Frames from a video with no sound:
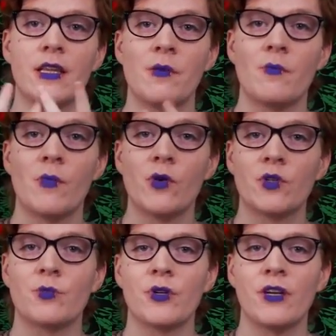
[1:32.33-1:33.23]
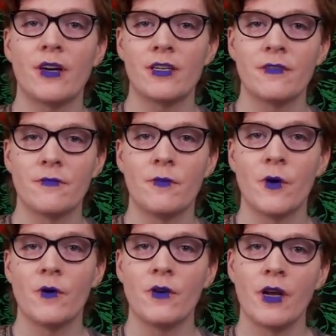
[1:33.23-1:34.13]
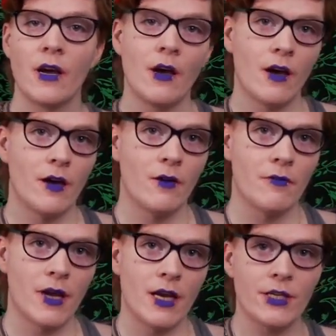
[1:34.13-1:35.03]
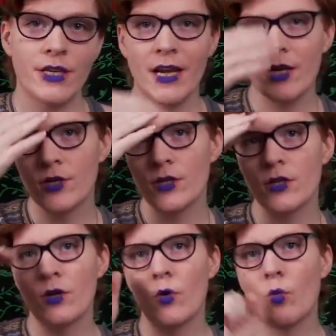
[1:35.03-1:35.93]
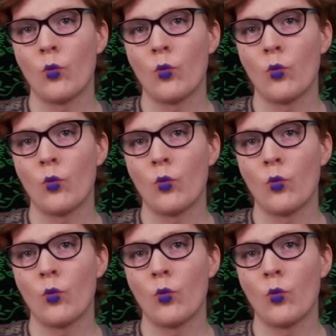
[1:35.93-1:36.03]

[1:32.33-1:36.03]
the most productive mode of education,